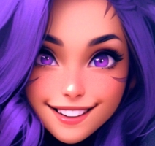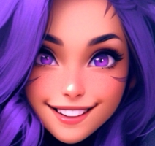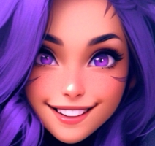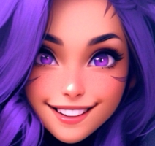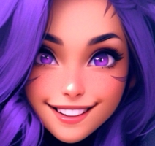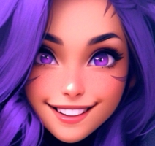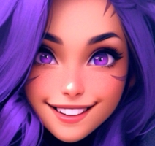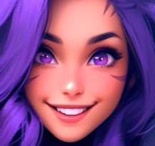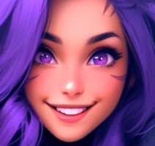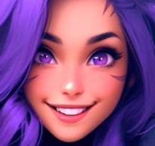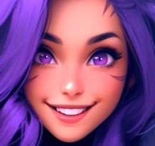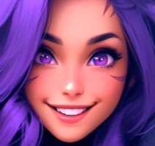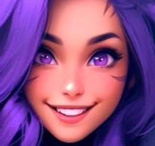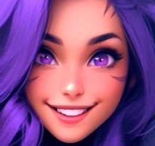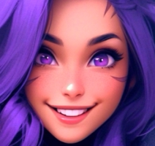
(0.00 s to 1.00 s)

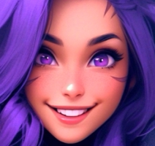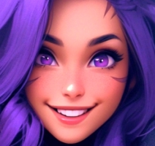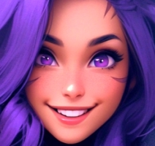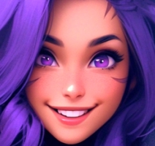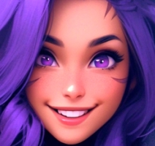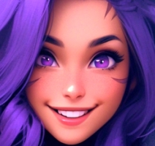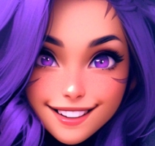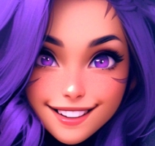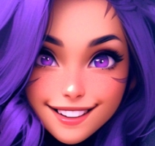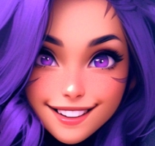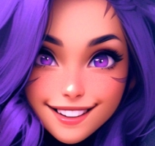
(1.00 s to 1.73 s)
(silence)